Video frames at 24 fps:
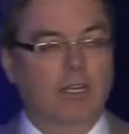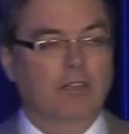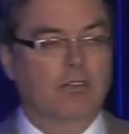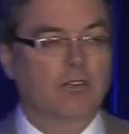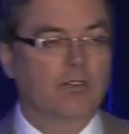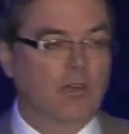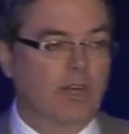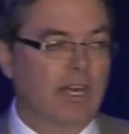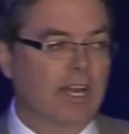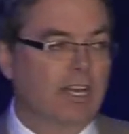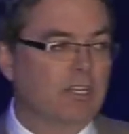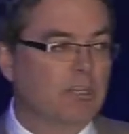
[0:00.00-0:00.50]

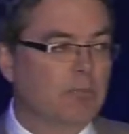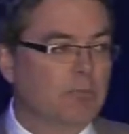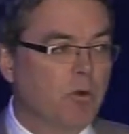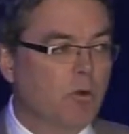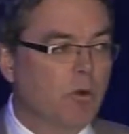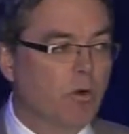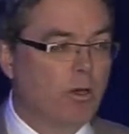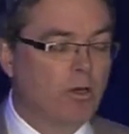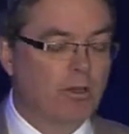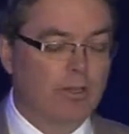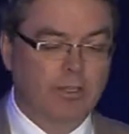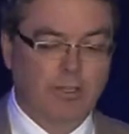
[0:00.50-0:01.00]

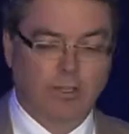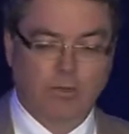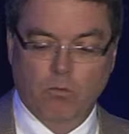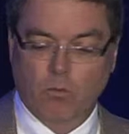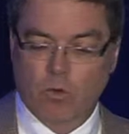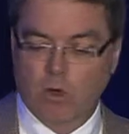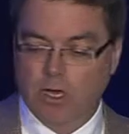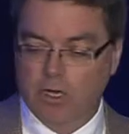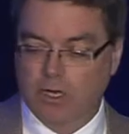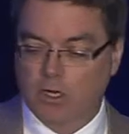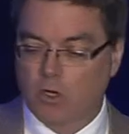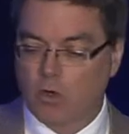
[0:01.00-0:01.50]
transport, and
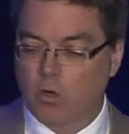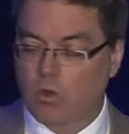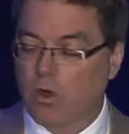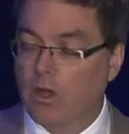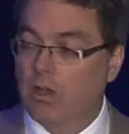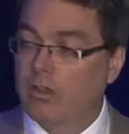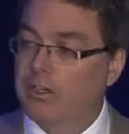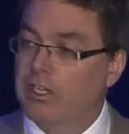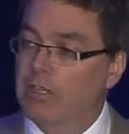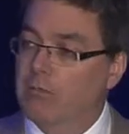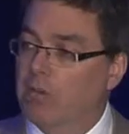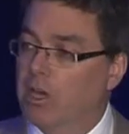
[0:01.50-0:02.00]
water
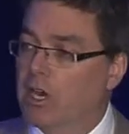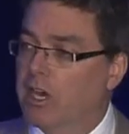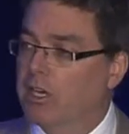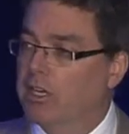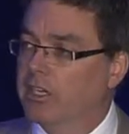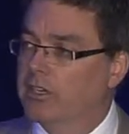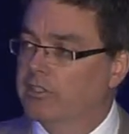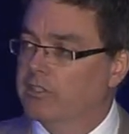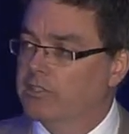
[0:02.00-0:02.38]
quality modeling.